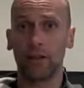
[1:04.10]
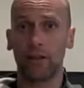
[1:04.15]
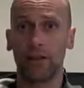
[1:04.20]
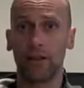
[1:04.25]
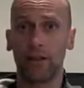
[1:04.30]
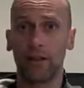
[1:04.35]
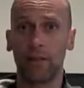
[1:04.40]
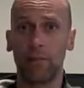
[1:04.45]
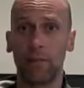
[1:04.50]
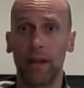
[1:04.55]
on your
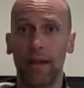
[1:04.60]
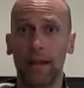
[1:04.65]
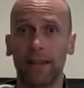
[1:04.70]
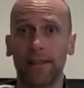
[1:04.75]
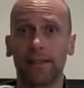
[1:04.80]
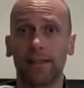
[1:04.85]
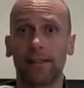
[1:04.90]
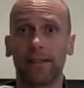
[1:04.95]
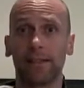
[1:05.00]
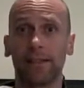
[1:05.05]

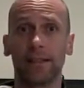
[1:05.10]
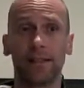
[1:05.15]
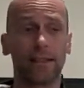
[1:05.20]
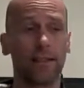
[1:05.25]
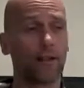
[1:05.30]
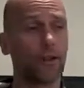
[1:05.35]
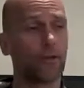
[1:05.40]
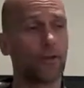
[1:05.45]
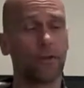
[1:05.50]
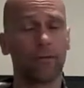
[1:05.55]
teammates,
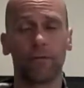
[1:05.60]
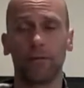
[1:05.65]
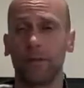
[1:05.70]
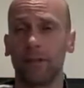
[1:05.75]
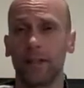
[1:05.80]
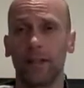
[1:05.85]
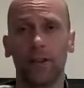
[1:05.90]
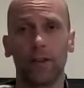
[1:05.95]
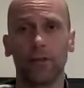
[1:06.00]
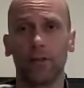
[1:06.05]
lean
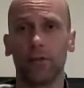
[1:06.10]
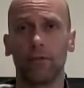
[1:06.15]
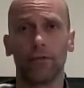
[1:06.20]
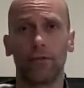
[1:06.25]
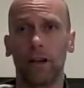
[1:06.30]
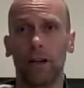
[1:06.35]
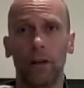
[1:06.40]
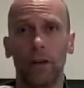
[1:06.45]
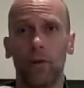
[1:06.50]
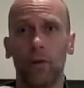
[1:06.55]
on your
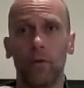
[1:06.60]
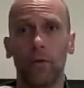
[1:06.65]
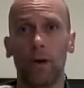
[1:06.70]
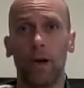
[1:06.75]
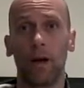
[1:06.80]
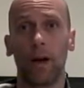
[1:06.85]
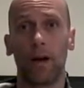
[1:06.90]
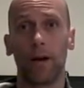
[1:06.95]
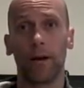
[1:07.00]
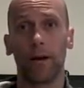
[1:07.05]
fellow
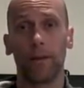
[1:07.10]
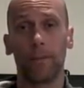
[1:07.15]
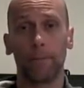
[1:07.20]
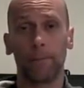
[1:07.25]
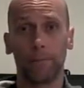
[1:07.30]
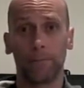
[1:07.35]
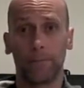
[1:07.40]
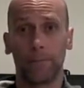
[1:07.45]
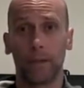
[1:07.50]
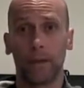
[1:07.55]

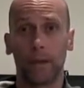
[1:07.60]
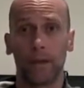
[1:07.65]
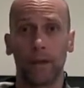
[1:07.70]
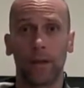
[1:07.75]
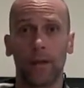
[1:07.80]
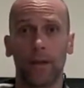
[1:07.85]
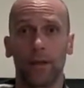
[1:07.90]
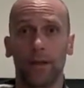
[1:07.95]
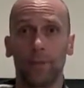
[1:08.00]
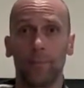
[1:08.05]

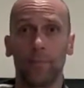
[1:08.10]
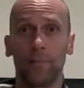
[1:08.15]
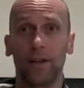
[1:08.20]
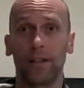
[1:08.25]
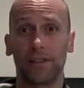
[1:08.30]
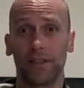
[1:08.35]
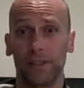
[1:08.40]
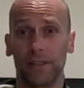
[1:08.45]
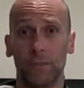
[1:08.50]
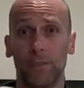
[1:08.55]

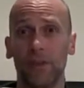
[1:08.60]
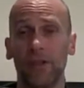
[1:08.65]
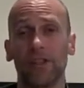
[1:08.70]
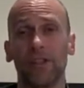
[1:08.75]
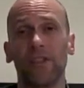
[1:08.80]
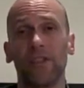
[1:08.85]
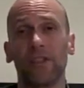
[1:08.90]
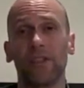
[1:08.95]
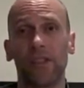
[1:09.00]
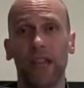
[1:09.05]
participants
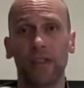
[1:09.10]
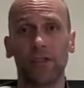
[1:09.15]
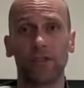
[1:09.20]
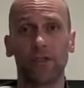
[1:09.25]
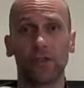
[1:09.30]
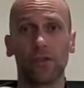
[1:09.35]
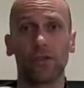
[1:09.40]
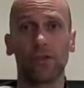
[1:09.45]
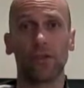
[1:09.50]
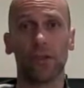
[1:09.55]
in the
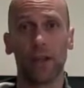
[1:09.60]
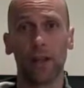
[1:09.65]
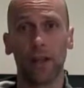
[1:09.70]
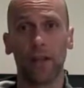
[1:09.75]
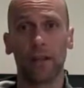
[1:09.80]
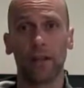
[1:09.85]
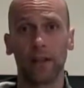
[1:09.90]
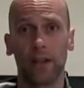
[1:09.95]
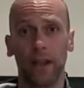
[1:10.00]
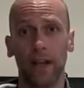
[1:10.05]
sessions.
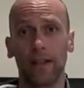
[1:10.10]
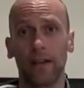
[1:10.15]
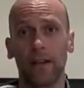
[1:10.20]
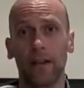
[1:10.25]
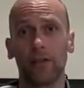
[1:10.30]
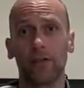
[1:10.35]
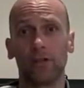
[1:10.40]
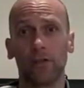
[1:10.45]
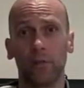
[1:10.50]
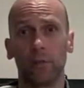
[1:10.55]
The
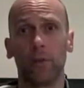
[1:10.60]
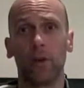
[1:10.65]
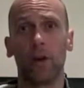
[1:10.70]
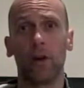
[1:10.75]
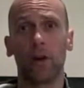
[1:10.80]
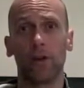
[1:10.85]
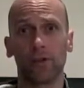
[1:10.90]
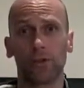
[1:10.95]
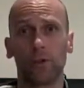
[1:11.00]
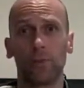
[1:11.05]
idea is that we
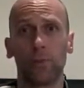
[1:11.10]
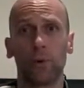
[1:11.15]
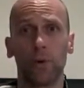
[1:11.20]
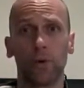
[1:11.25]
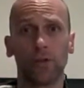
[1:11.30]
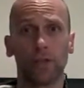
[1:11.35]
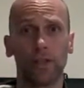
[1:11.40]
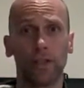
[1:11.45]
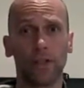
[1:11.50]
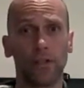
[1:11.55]
all
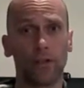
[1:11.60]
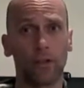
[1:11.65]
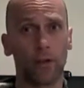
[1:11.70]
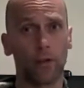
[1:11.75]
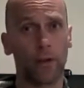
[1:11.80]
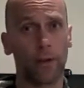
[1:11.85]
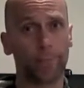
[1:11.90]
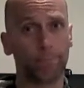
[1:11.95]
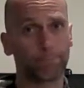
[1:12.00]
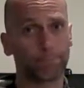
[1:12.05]
support each
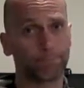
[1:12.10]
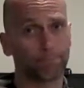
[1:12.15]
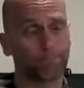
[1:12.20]
other.